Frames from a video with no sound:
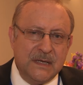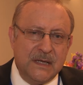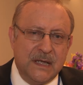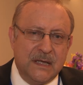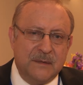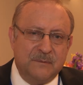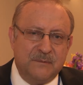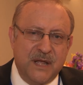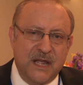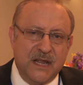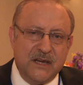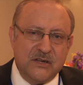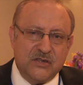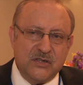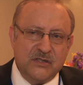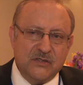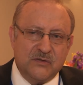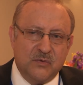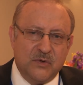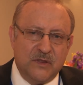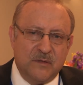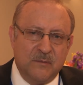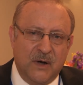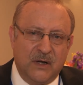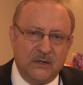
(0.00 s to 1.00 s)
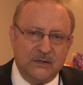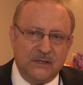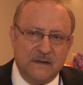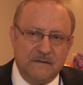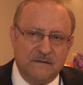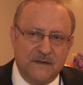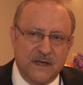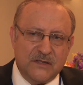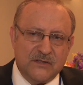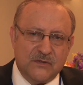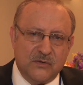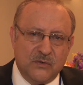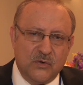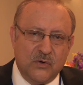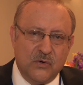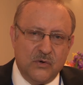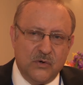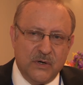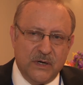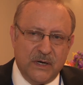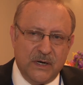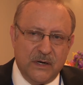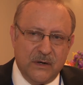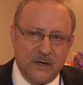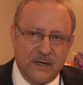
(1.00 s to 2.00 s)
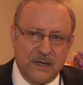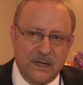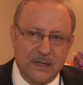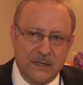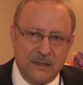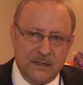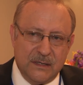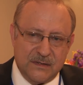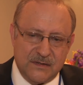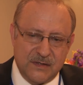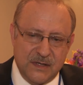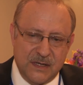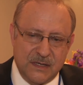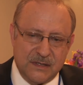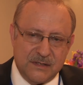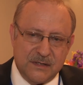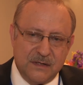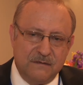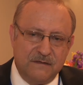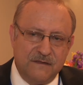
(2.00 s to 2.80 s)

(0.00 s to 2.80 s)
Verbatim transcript: in patients with multivessel coronary disease.